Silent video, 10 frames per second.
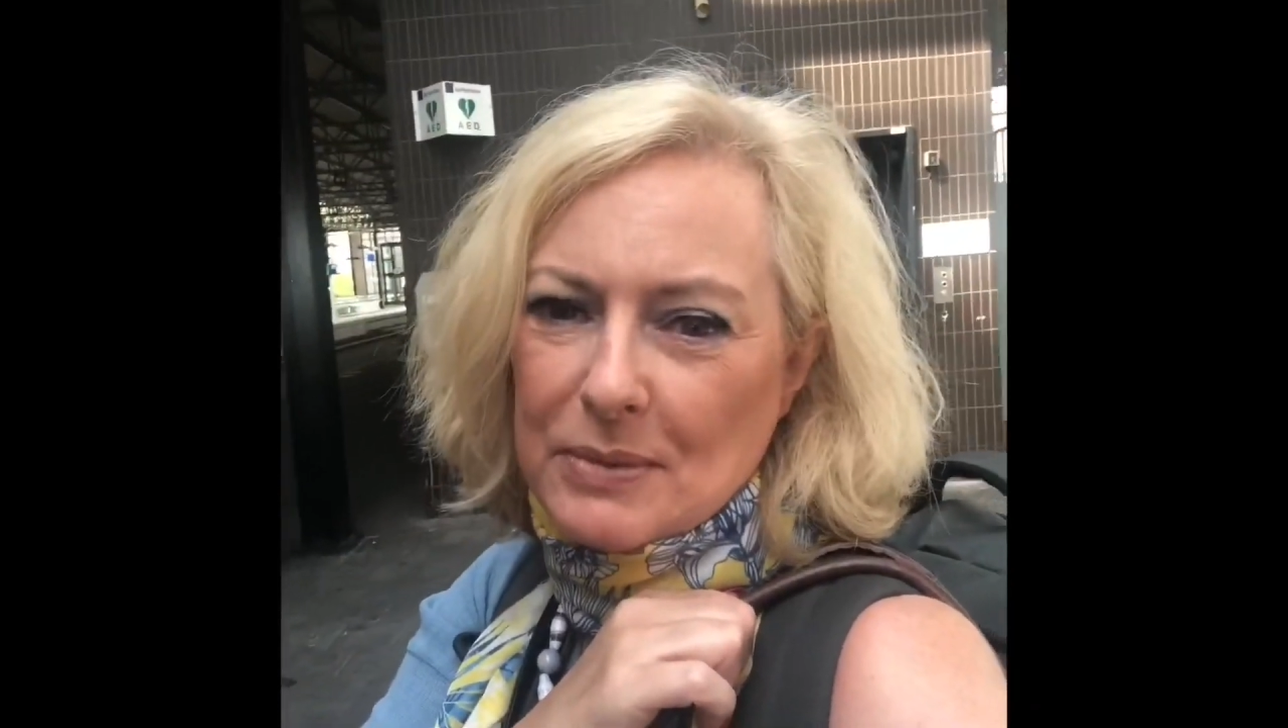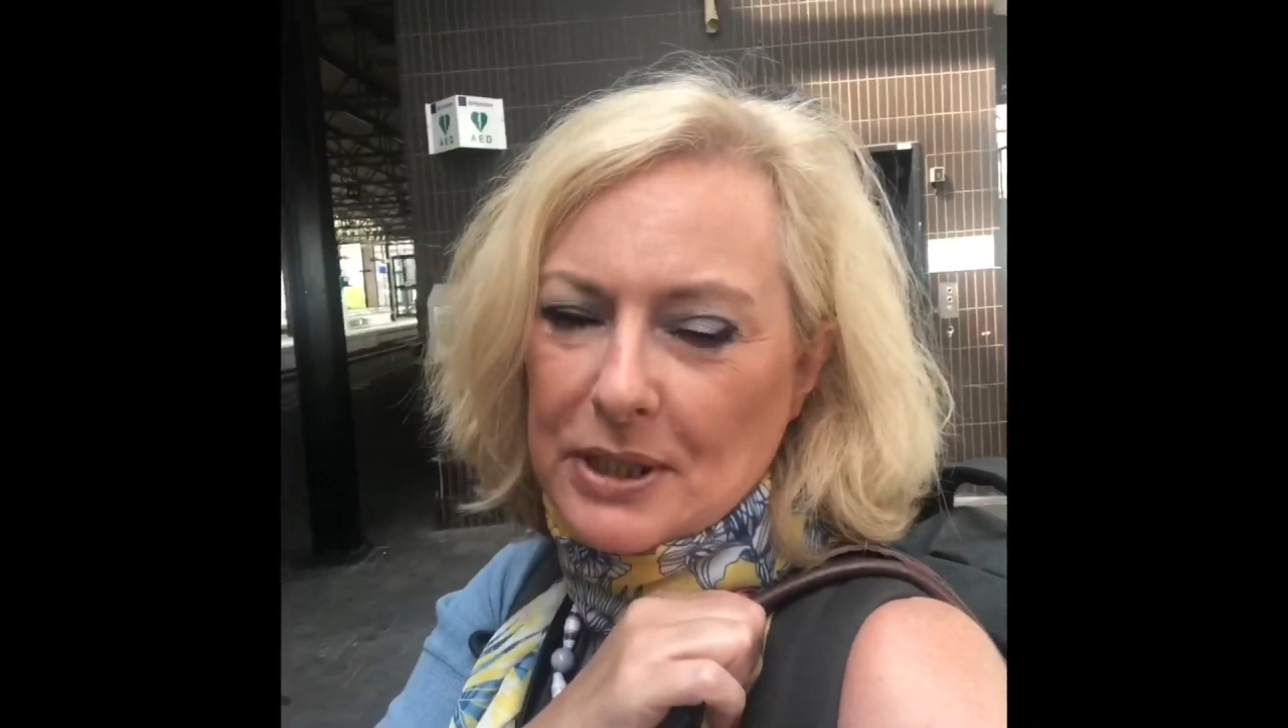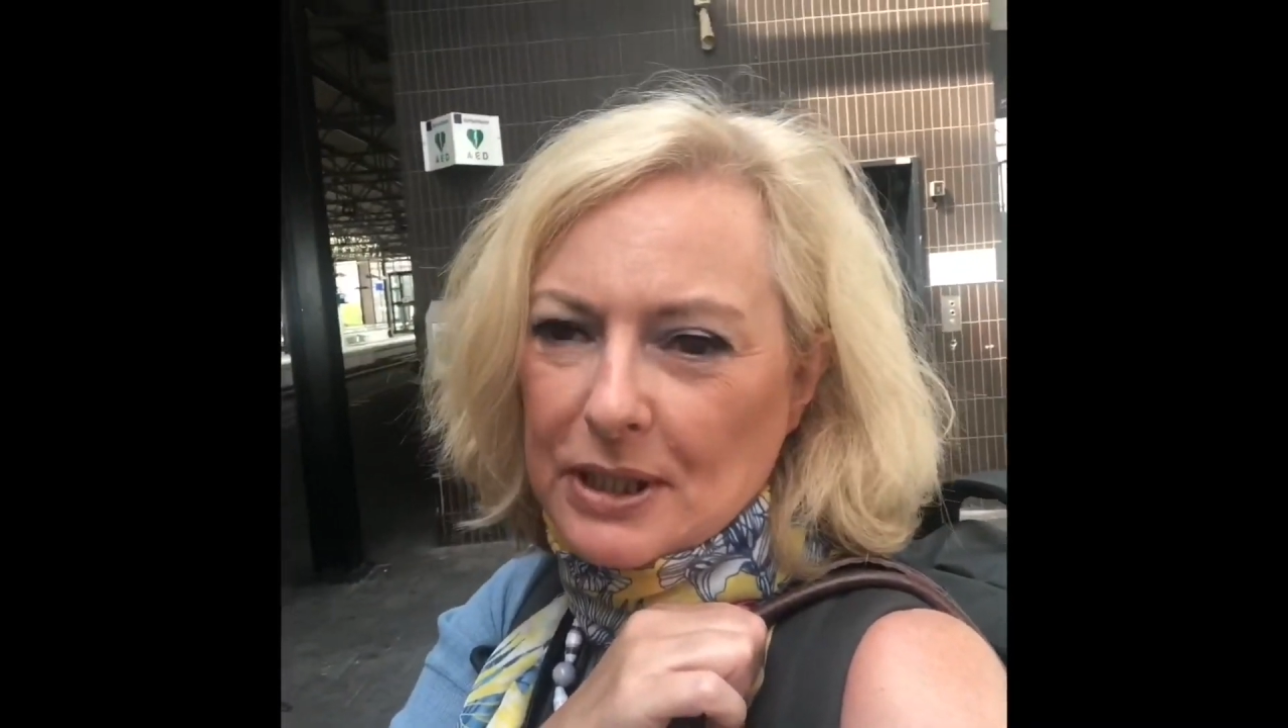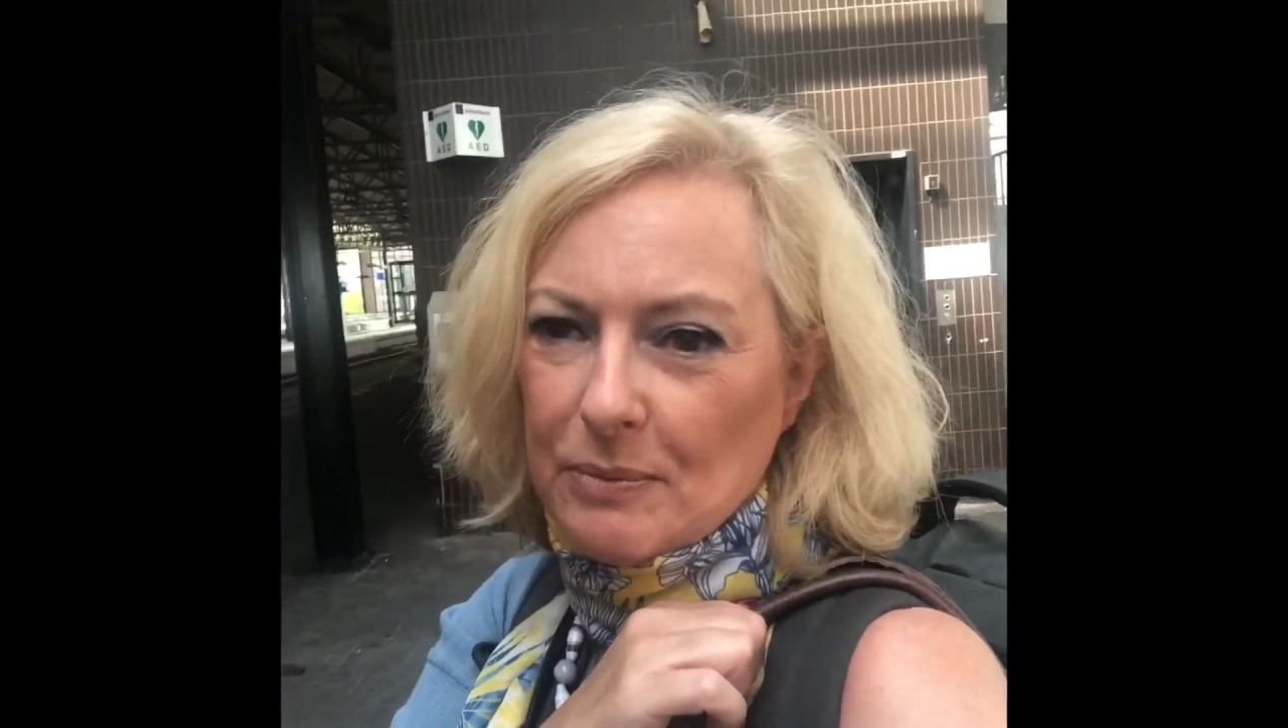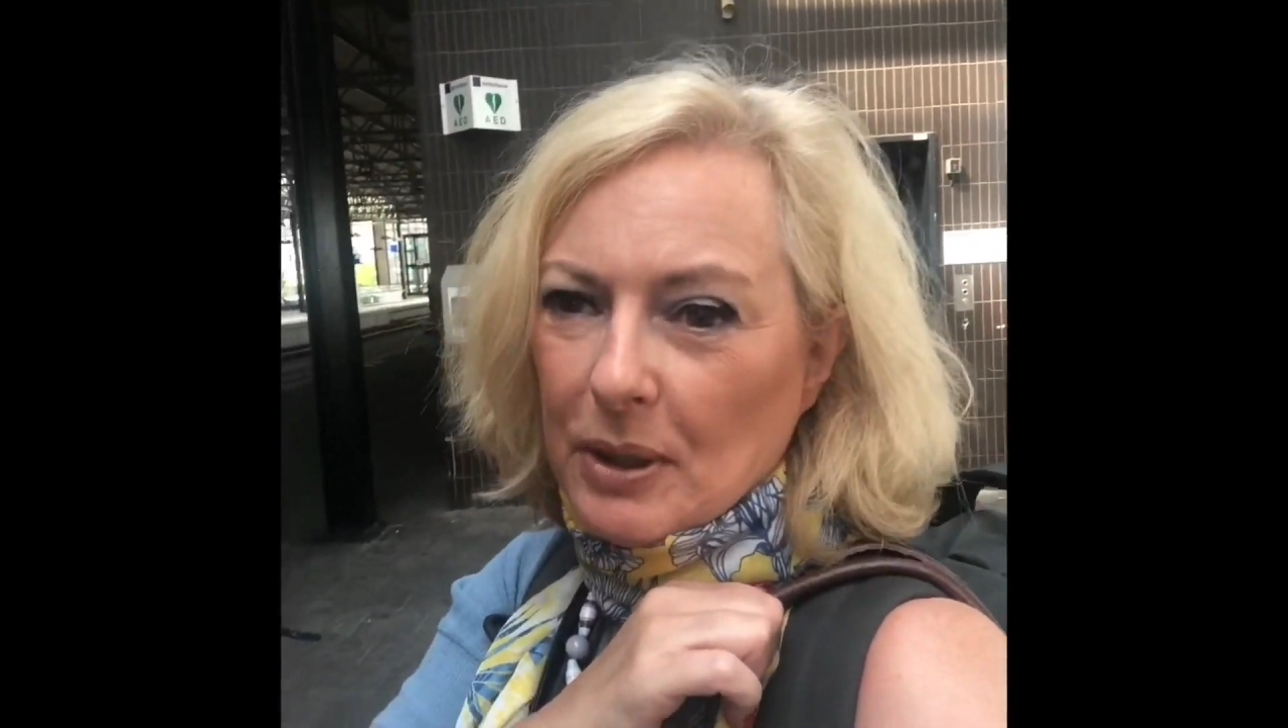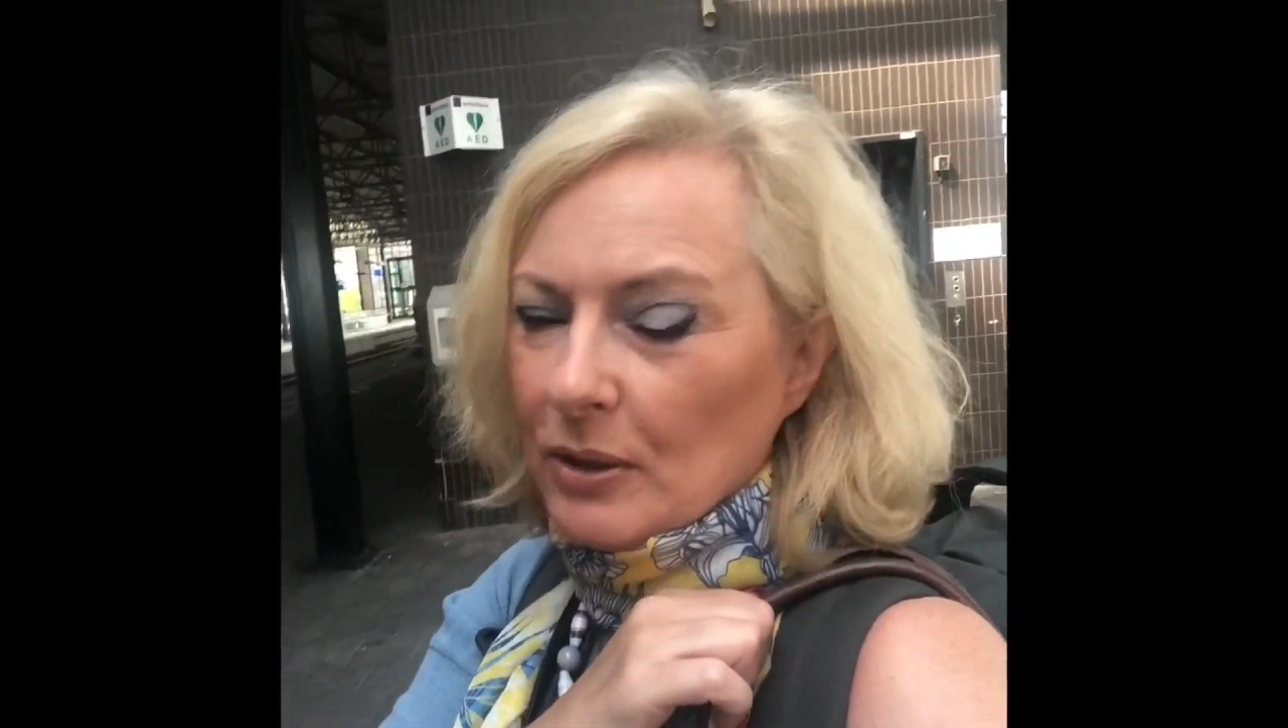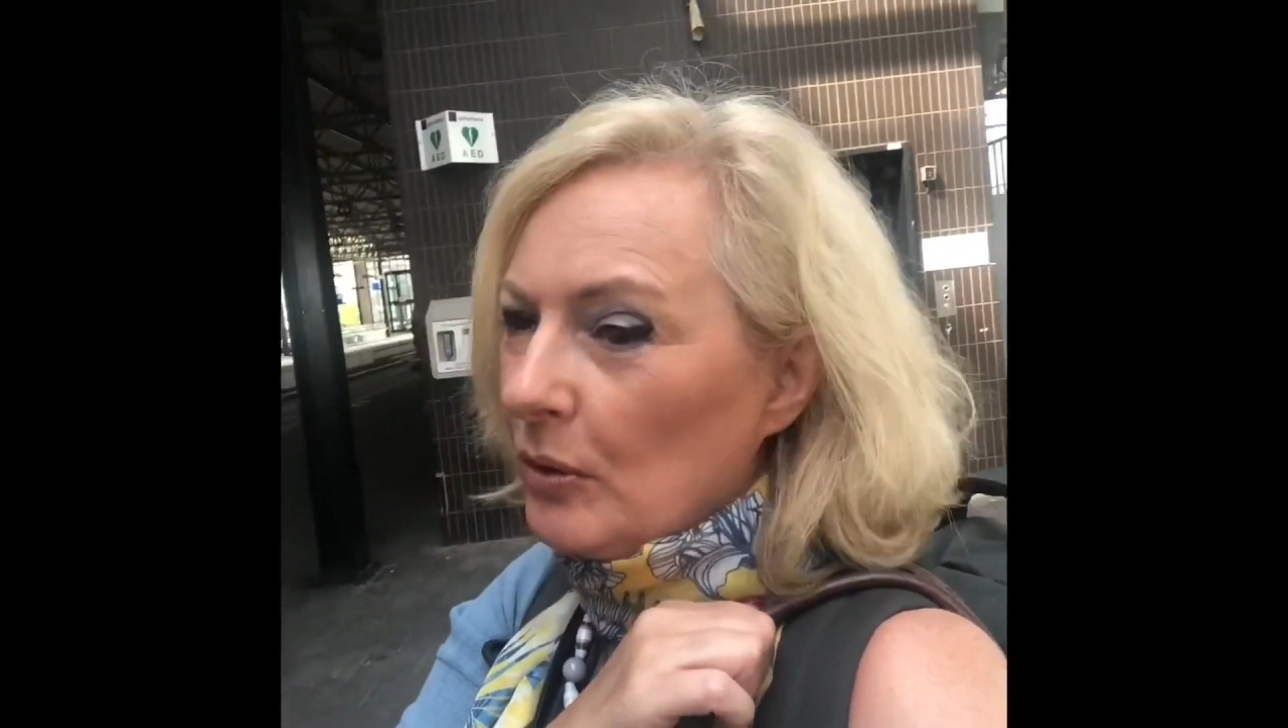to Schiphol,